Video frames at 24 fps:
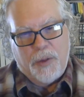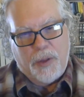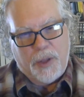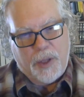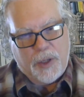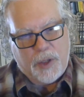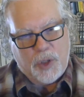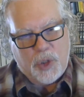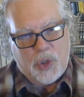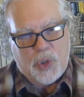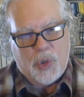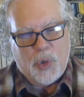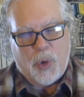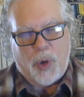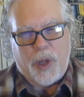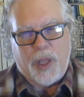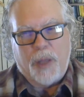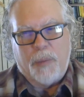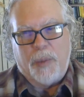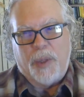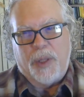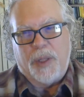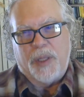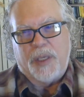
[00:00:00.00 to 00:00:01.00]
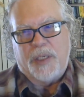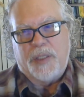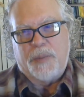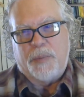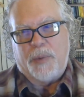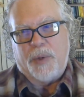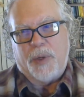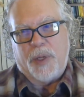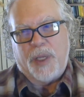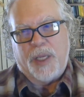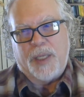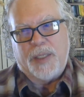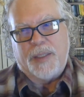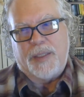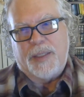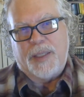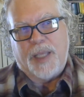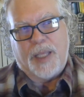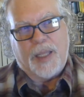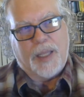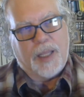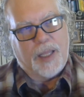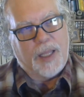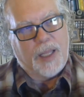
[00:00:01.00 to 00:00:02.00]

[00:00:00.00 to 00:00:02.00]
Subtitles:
enjoyable experience that